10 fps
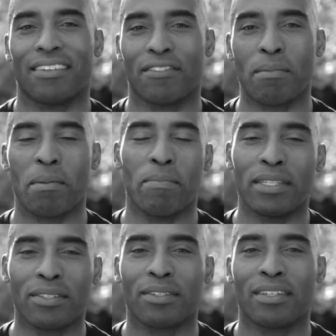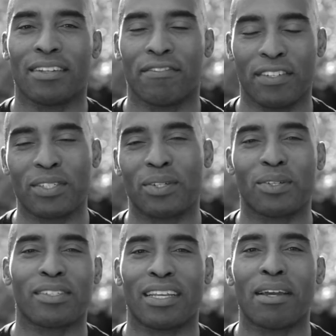from a mental and physical
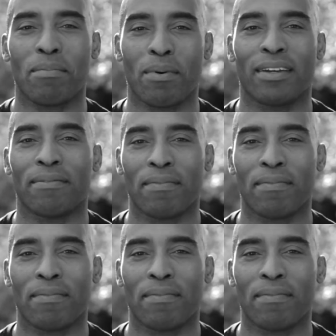standpoint.